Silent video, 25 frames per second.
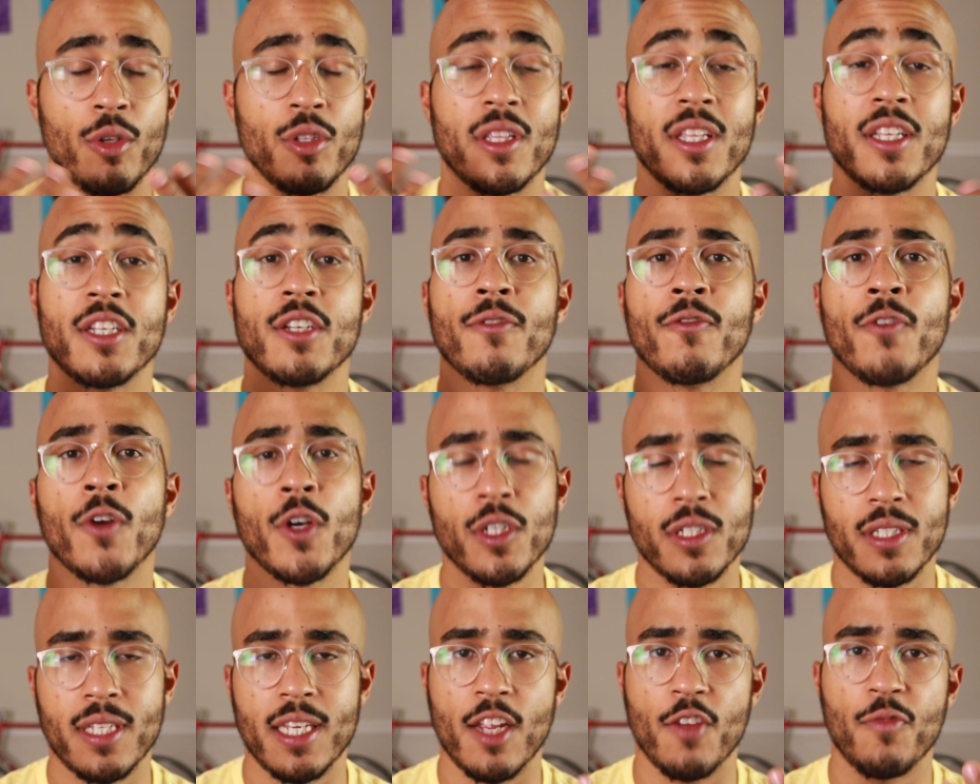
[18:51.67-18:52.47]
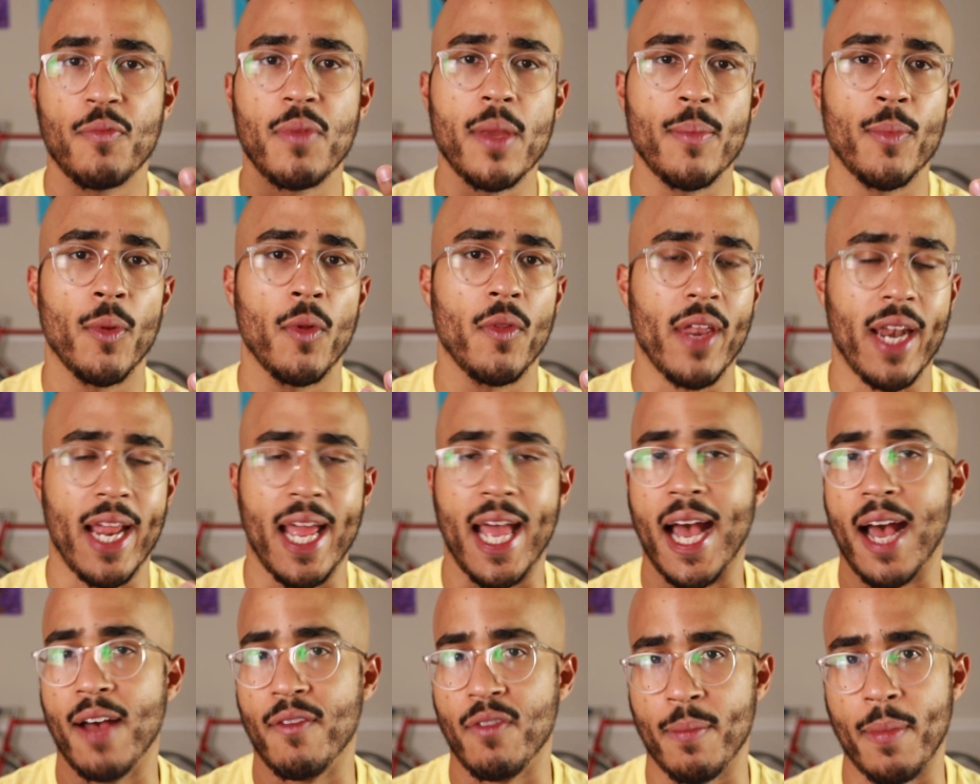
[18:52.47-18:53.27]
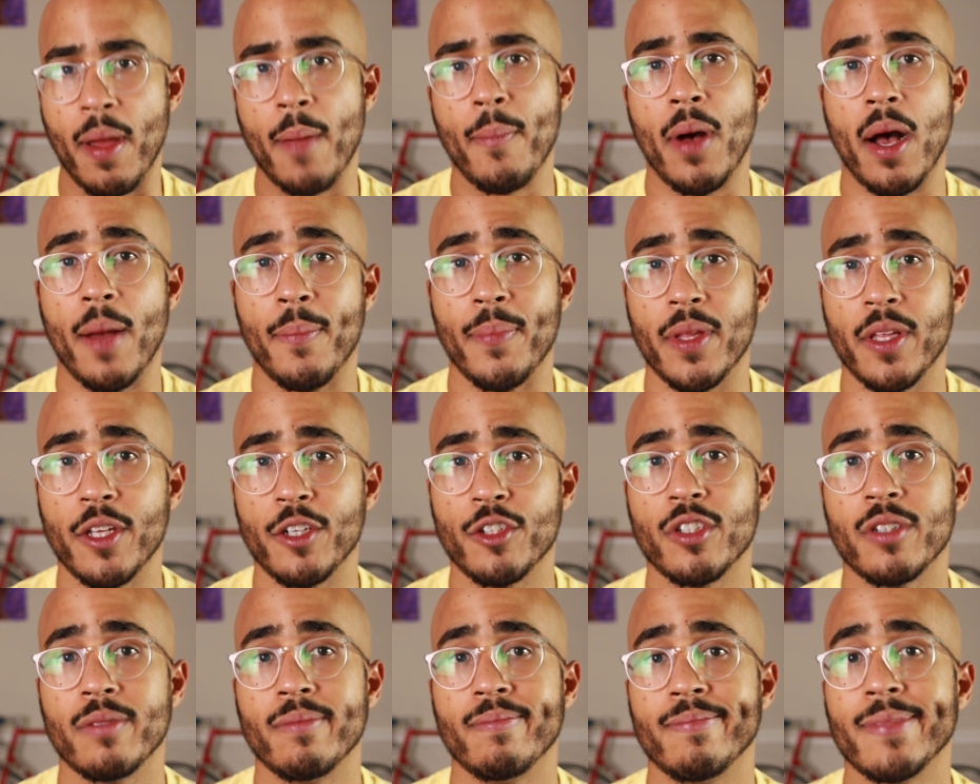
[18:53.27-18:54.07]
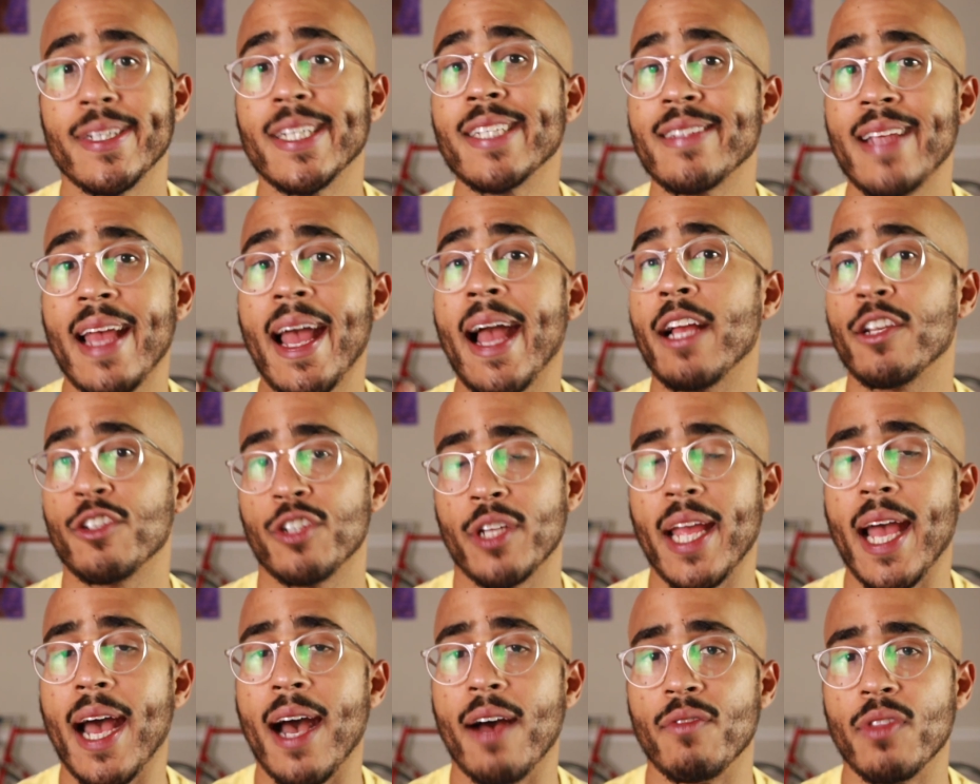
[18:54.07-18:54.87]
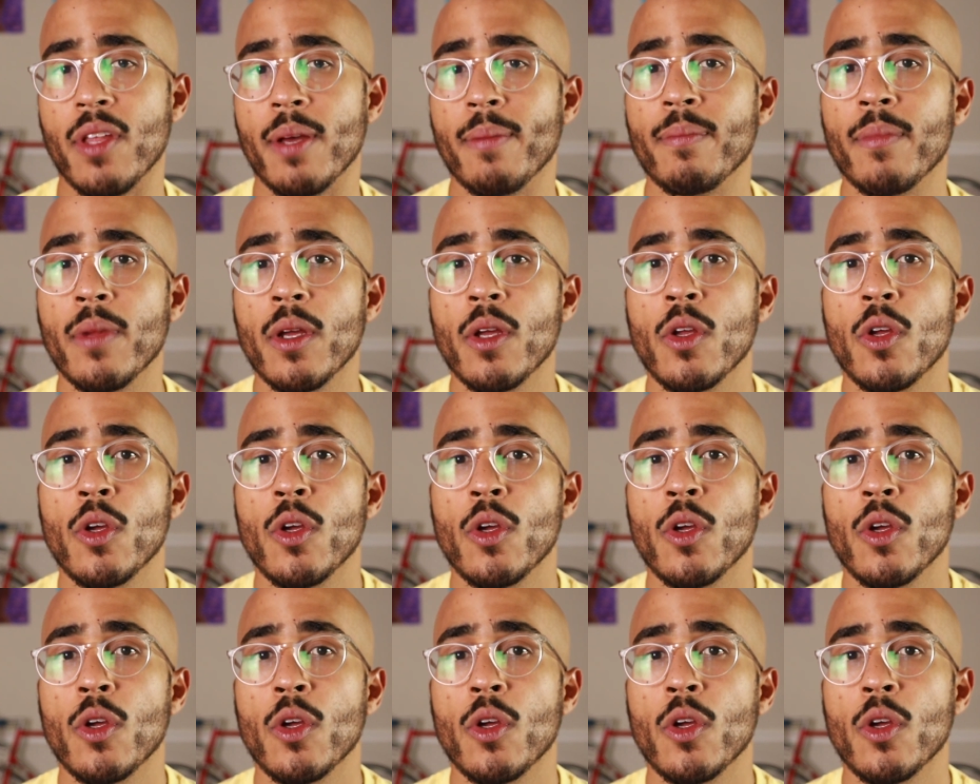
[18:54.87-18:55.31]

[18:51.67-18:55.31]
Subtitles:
the diversity of people that I have in my population, because I actually have them.